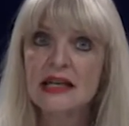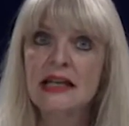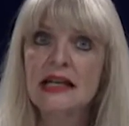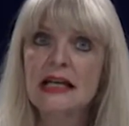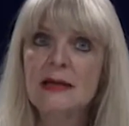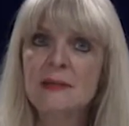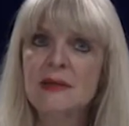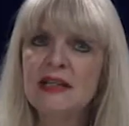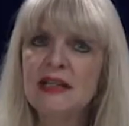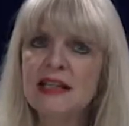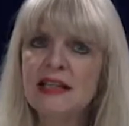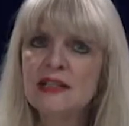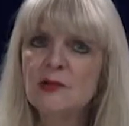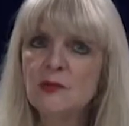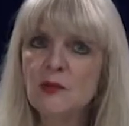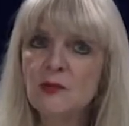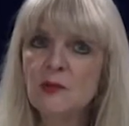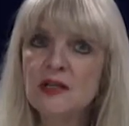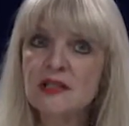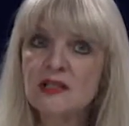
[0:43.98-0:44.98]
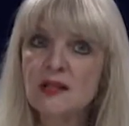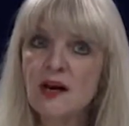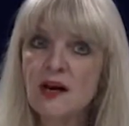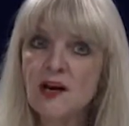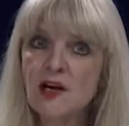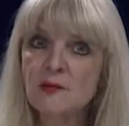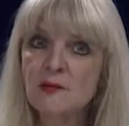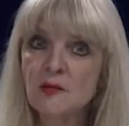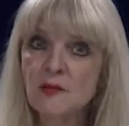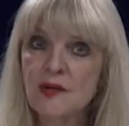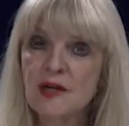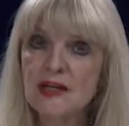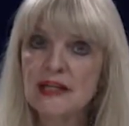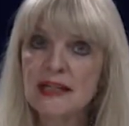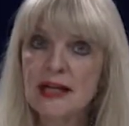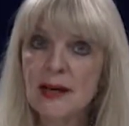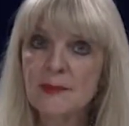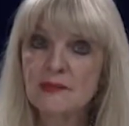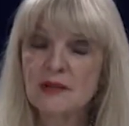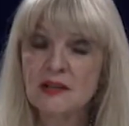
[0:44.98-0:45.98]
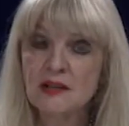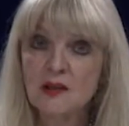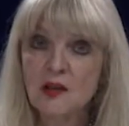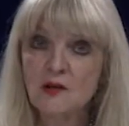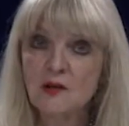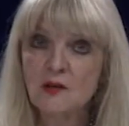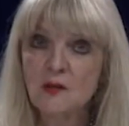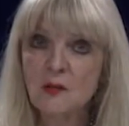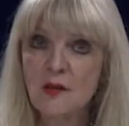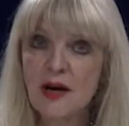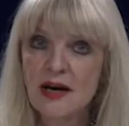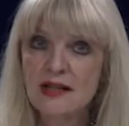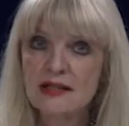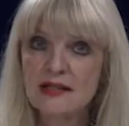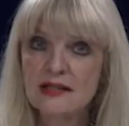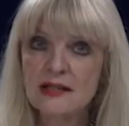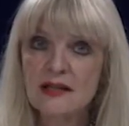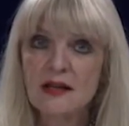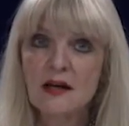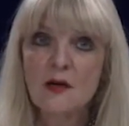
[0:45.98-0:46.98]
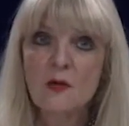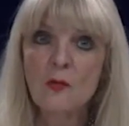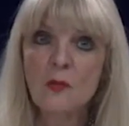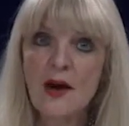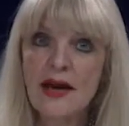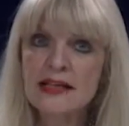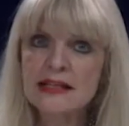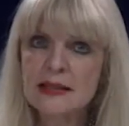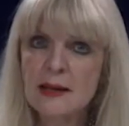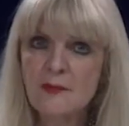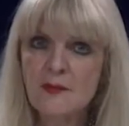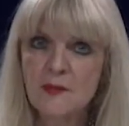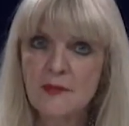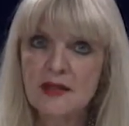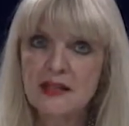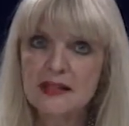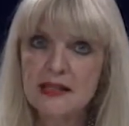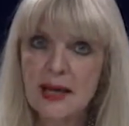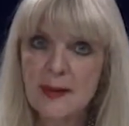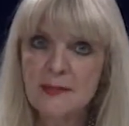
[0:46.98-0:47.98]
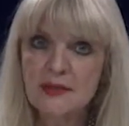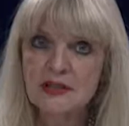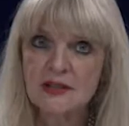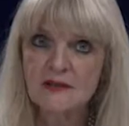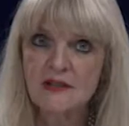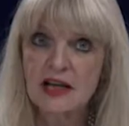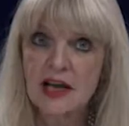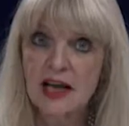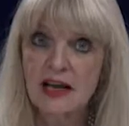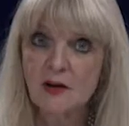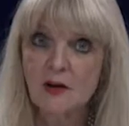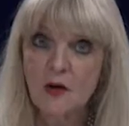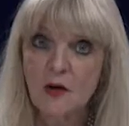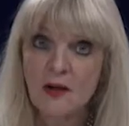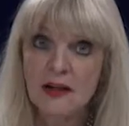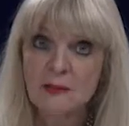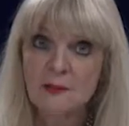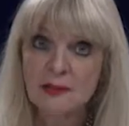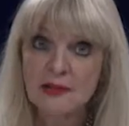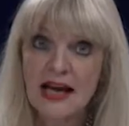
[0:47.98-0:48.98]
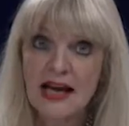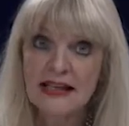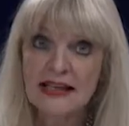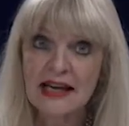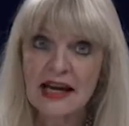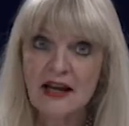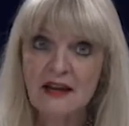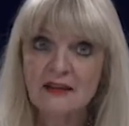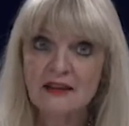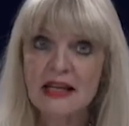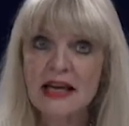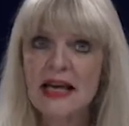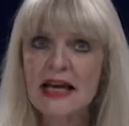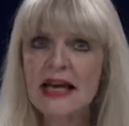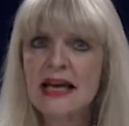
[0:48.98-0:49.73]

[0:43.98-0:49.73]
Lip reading: It begins when retired Marine Captain Logan West wakes up from the depths of an alcoholic blackout,